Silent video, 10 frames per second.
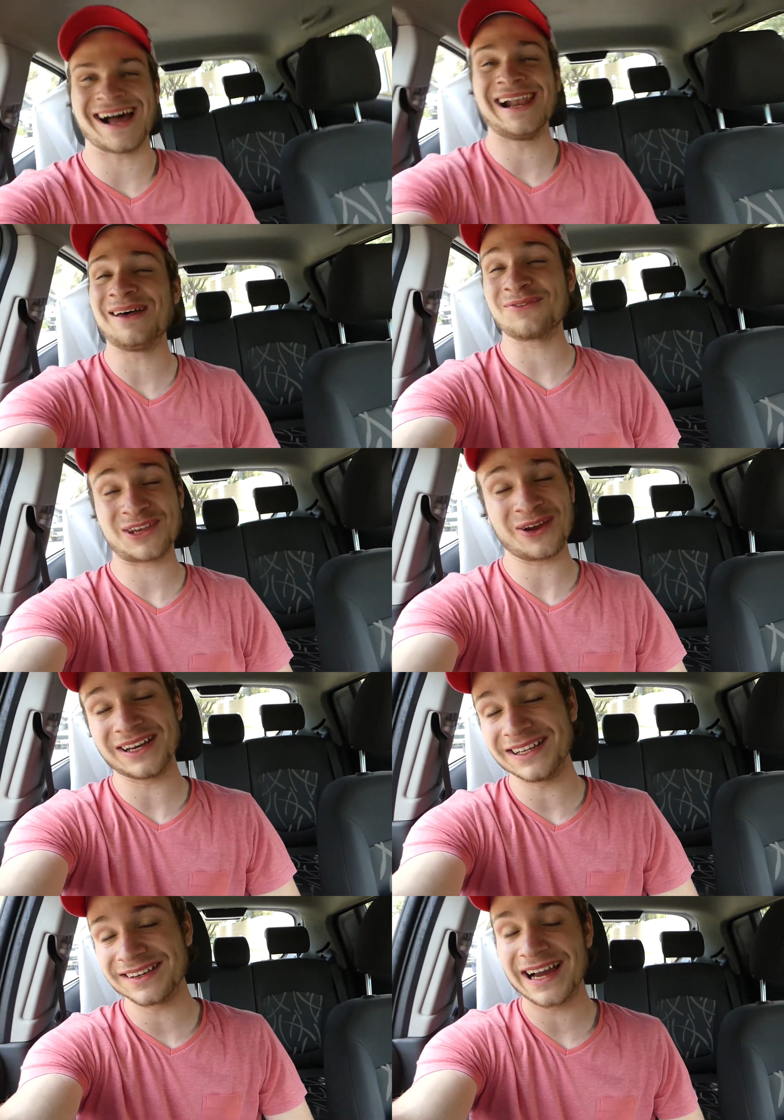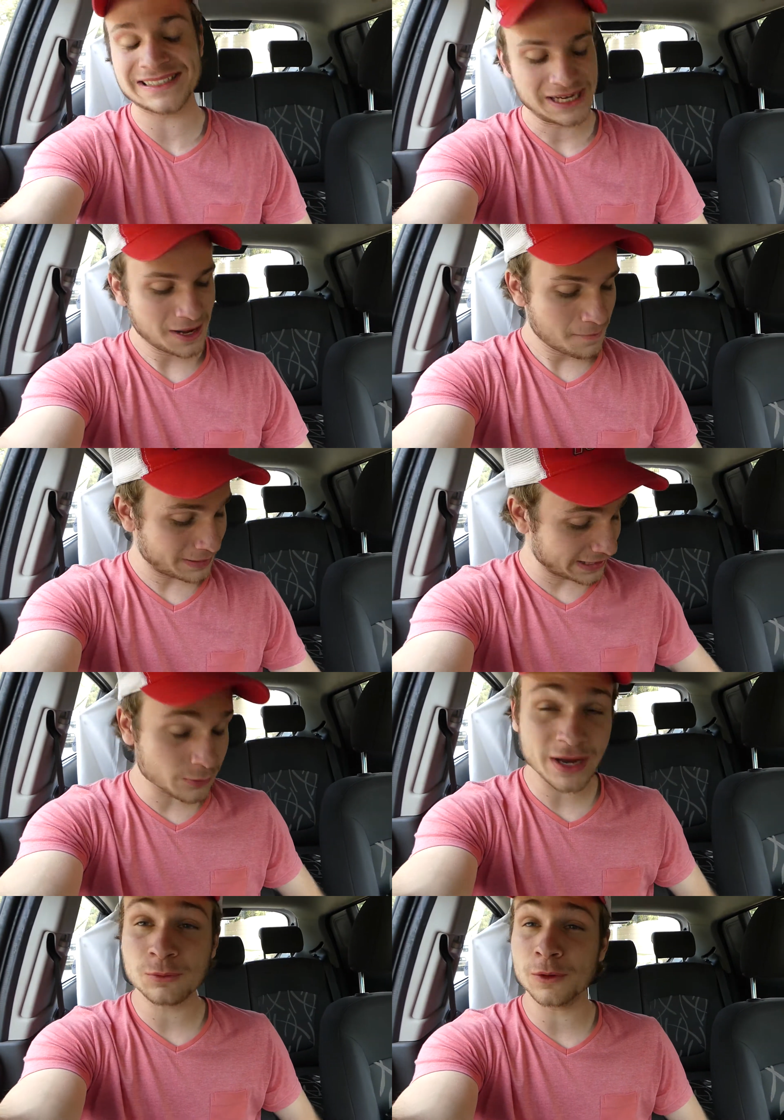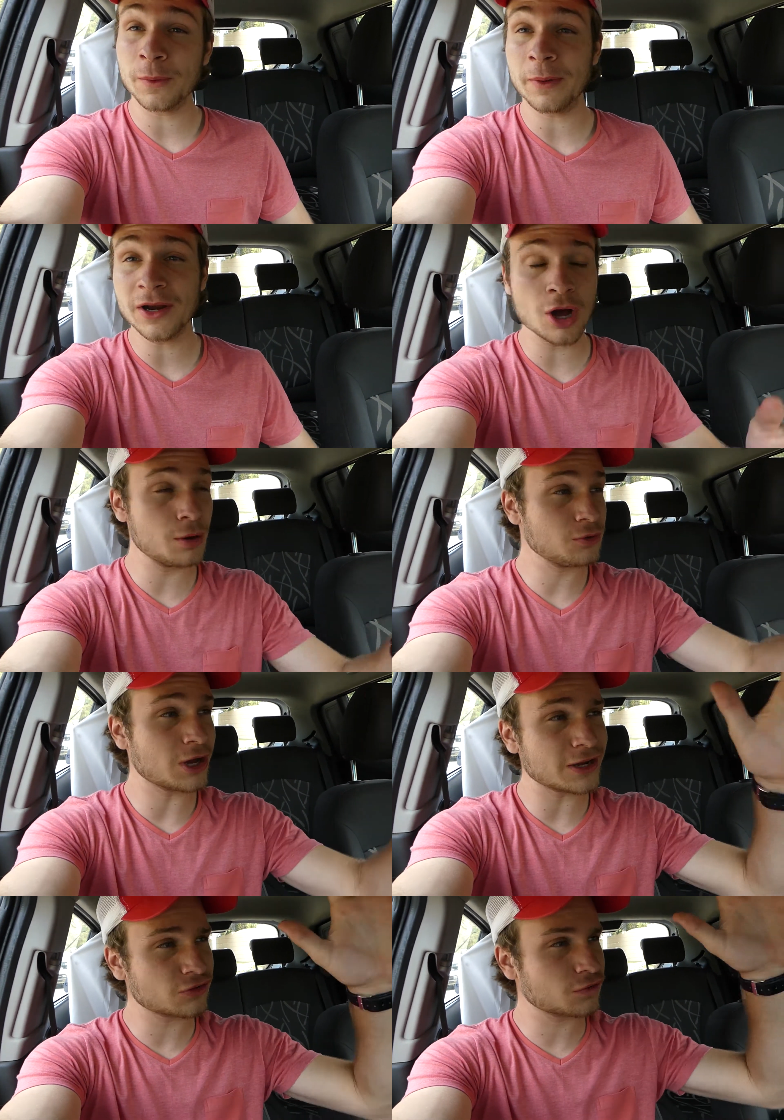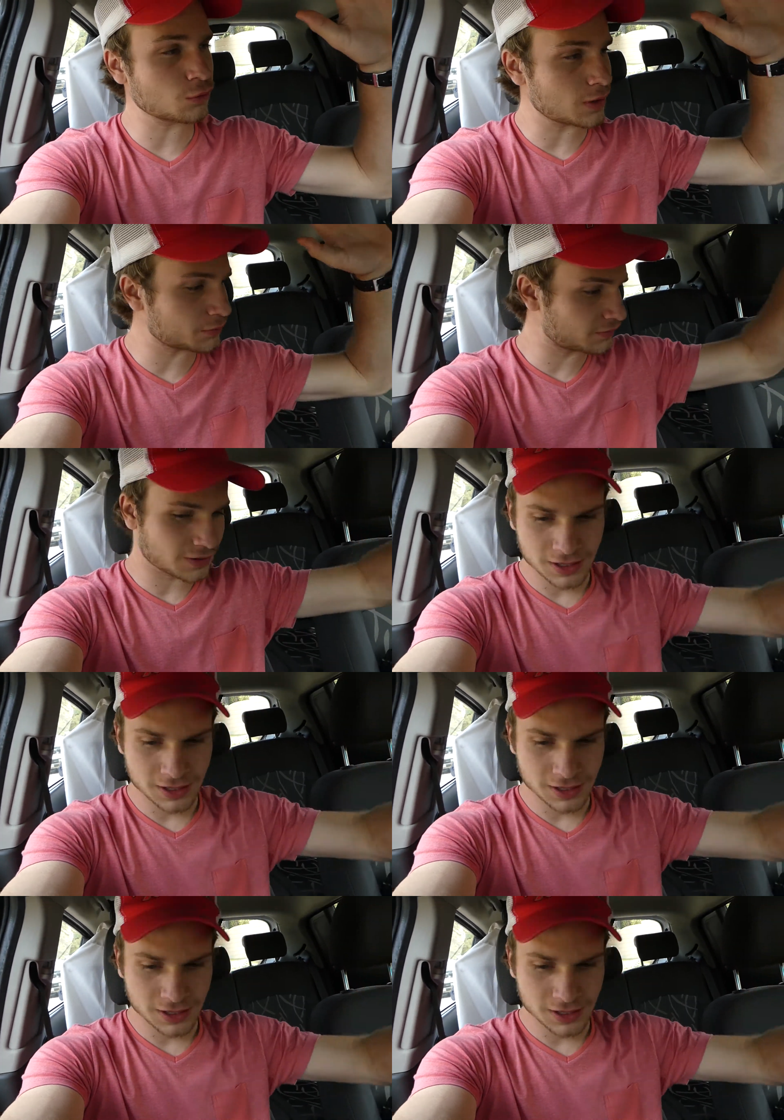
I love scaring Lynn, guys. But anyways, we went home. You guys just saw I was